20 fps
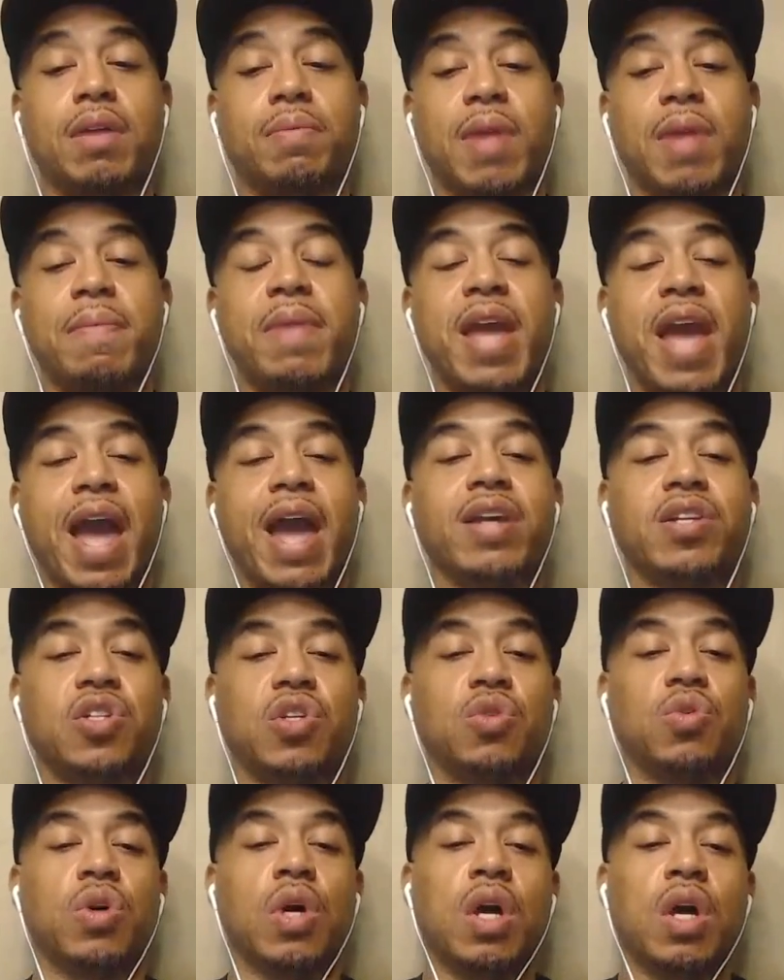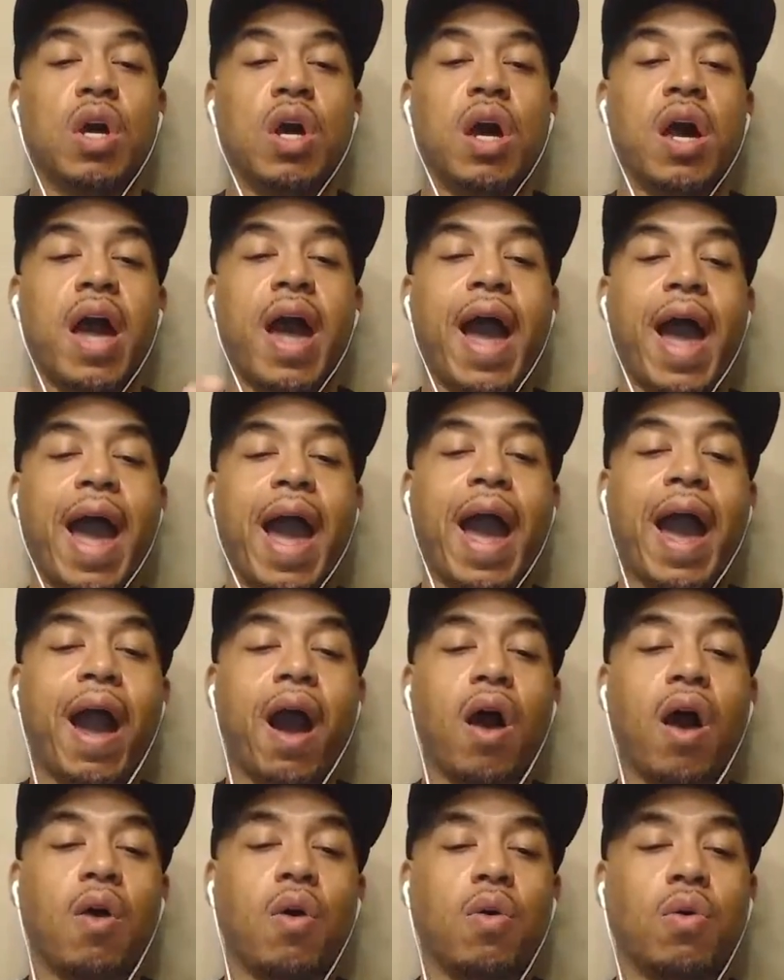let me ask you,
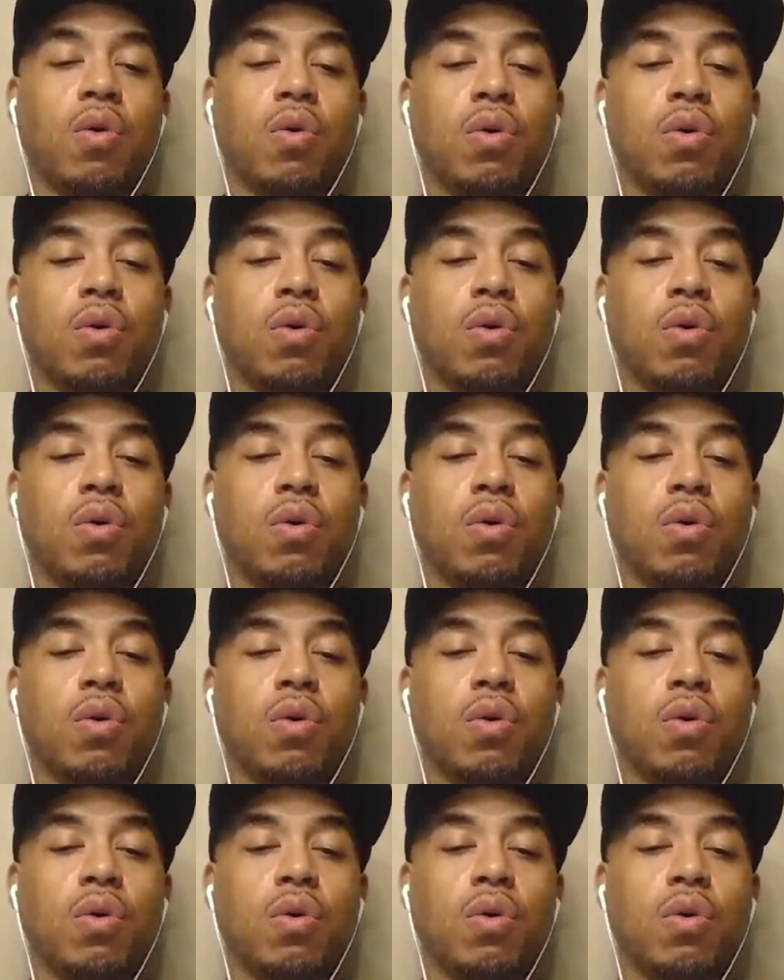how,